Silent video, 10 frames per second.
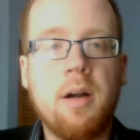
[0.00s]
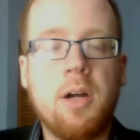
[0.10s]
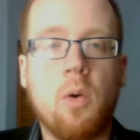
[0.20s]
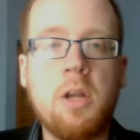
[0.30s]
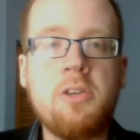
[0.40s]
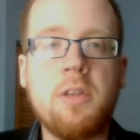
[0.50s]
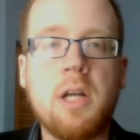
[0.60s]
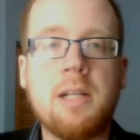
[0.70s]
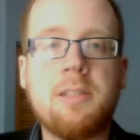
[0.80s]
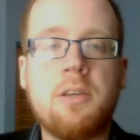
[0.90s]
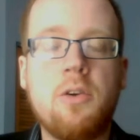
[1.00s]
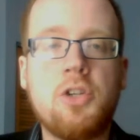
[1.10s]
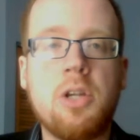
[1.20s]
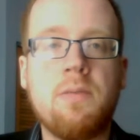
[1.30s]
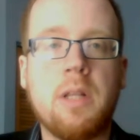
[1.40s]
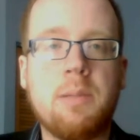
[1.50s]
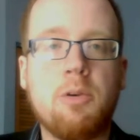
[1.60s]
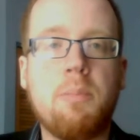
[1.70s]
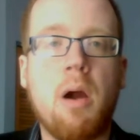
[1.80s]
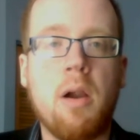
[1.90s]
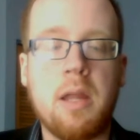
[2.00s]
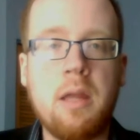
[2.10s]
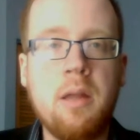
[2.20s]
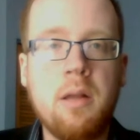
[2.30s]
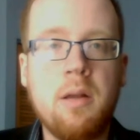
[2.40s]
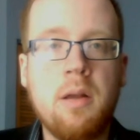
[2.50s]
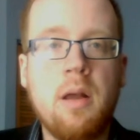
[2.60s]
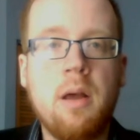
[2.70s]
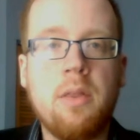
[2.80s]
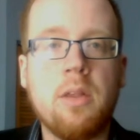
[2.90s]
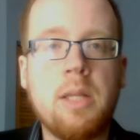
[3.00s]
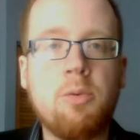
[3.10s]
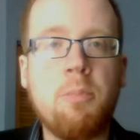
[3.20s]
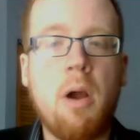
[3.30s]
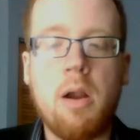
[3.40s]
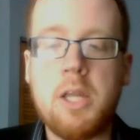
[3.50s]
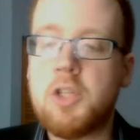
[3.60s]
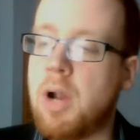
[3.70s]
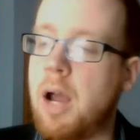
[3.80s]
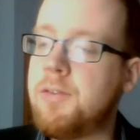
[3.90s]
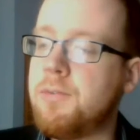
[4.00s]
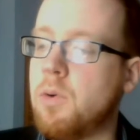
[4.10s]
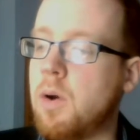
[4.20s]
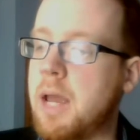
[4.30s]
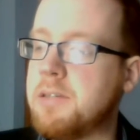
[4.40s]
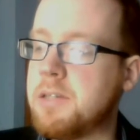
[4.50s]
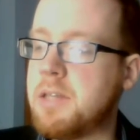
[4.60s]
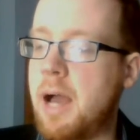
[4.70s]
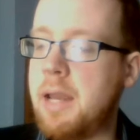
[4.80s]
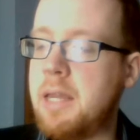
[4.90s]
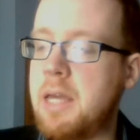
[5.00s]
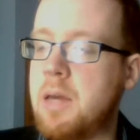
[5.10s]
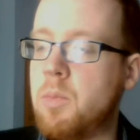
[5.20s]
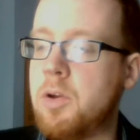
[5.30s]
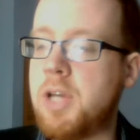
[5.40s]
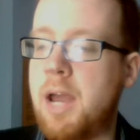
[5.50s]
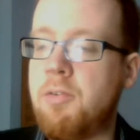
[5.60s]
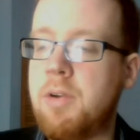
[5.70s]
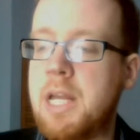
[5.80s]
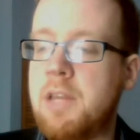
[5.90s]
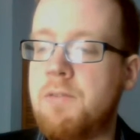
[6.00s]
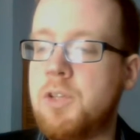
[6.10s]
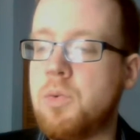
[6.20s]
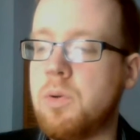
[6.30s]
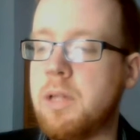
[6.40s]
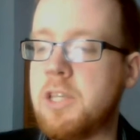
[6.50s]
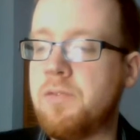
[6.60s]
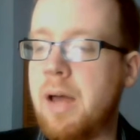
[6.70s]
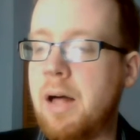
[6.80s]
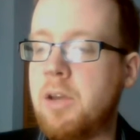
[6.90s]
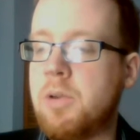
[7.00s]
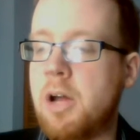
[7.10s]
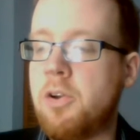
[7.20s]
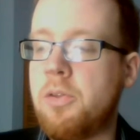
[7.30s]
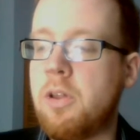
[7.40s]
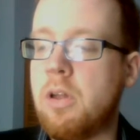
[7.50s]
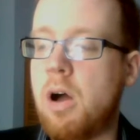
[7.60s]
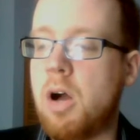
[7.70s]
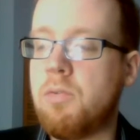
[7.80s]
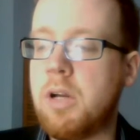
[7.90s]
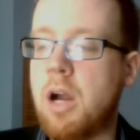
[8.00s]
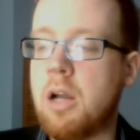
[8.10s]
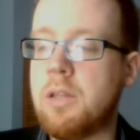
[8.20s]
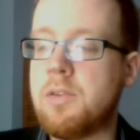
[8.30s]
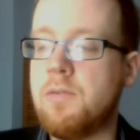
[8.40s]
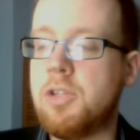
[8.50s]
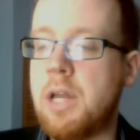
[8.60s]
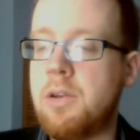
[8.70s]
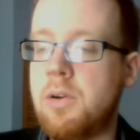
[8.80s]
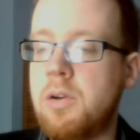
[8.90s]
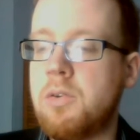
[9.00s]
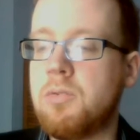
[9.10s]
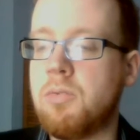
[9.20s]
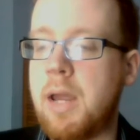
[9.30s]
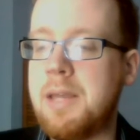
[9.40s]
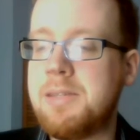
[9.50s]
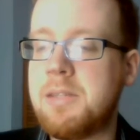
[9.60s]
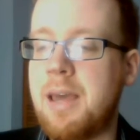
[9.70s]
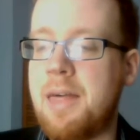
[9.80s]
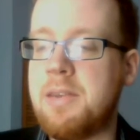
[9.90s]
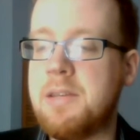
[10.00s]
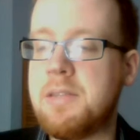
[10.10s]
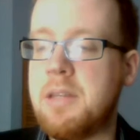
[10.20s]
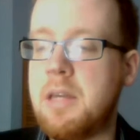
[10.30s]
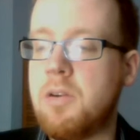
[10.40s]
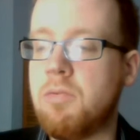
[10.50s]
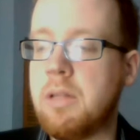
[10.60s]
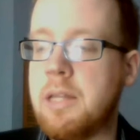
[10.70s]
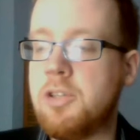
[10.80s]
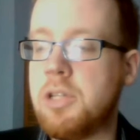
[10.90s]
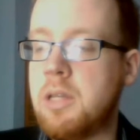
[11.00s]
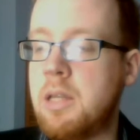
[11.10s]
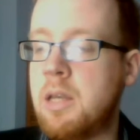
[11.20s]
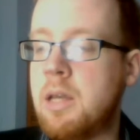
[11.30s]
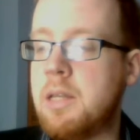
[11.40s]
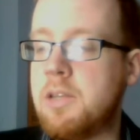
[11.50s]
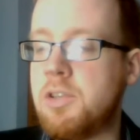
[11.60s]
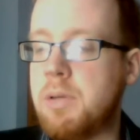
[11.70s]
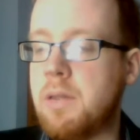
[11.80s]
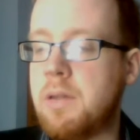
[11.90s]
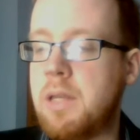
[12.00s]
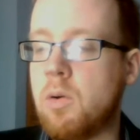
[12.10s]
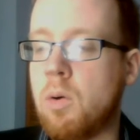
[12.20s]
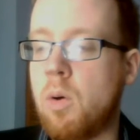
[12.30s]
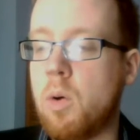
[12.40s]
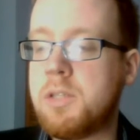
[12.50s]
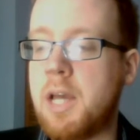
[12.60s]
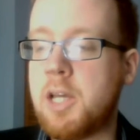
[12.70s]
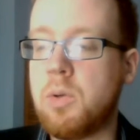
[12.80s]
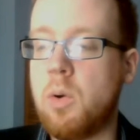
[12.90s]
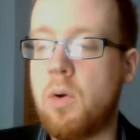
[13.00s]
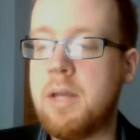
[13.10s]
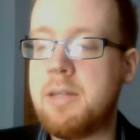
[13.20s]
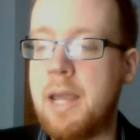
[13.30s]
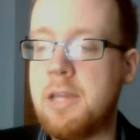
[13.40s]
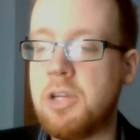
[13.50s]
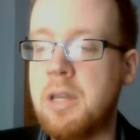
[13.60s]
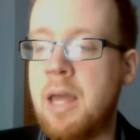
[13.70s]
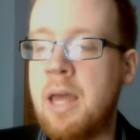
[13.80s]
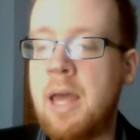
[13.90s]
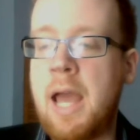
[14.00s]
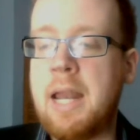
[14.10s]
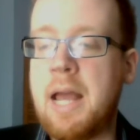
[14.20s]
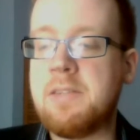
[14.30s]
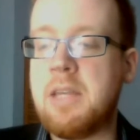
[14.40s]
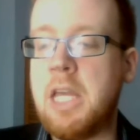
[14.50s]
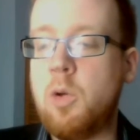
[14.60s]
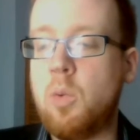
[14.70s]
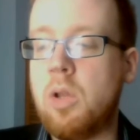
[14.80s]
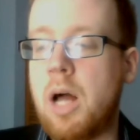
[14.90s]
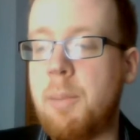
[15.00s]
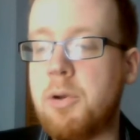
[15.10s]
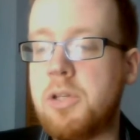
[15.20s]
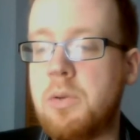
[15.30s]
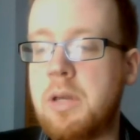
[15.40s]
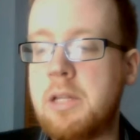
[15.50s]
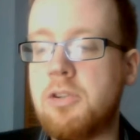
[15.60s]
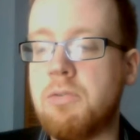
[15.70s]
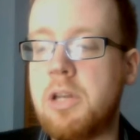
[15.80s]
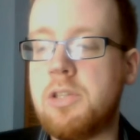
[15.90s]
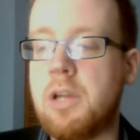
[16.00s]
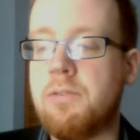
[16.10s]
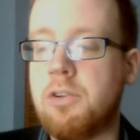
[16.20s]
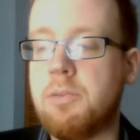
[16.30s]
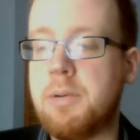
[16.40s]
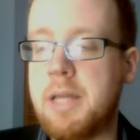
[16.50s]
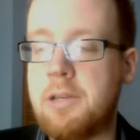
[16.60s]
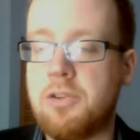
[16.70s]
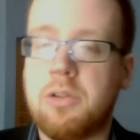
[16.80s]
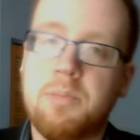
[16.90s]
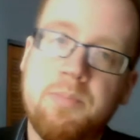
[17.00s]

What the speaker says: According to the Constitution of the Liberal Party strives for a society in which every individual is valued under the law regardless of gender, race, ethnicity, religion, disability, or sexual orientation, and has an equal opportunity to reach their full potential.